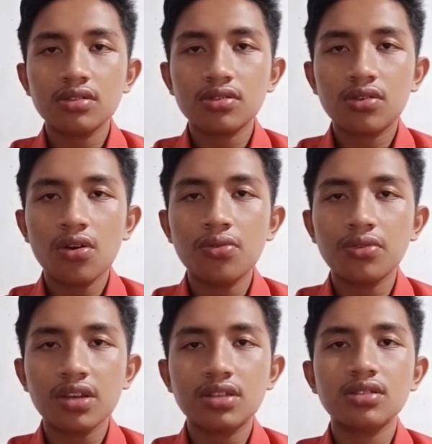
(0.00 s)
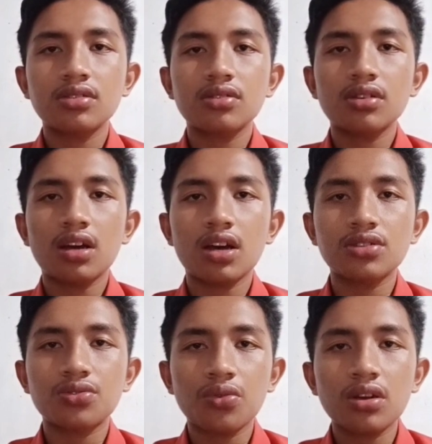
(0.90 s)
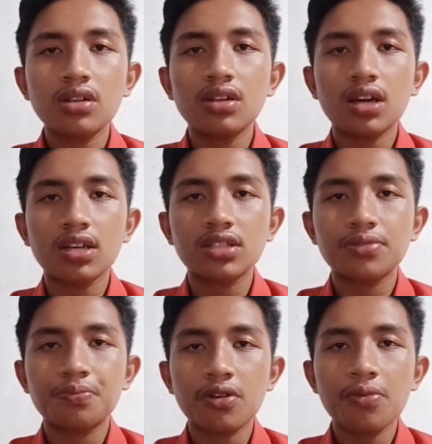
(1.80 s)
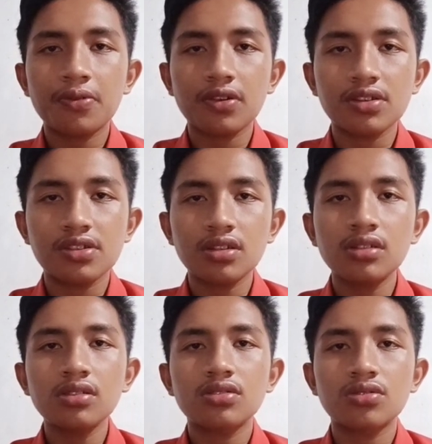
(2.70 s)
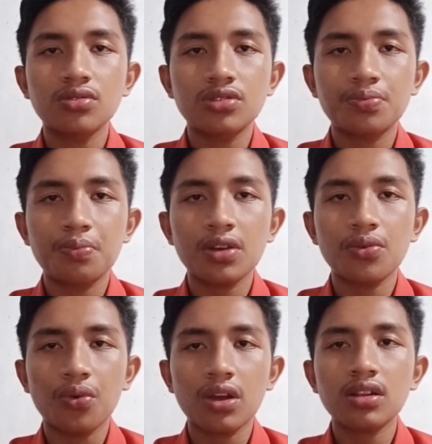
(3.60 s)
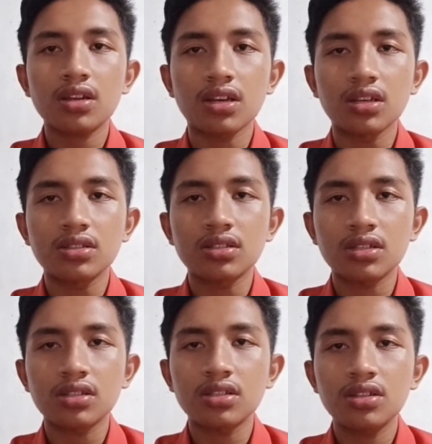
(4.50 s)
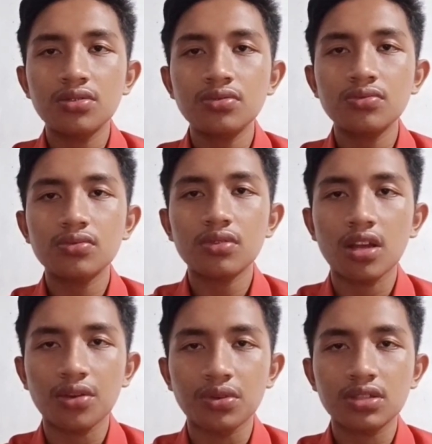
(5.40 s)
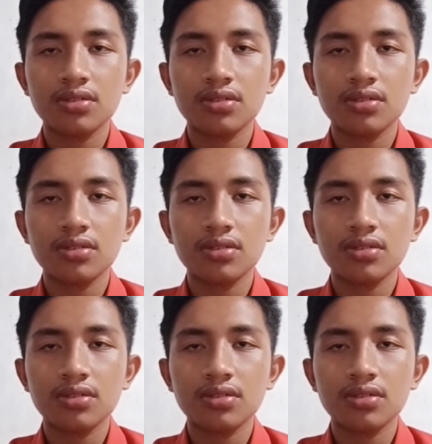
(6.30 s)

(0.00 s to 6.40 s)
courage as well as preparation to speak well in the new language.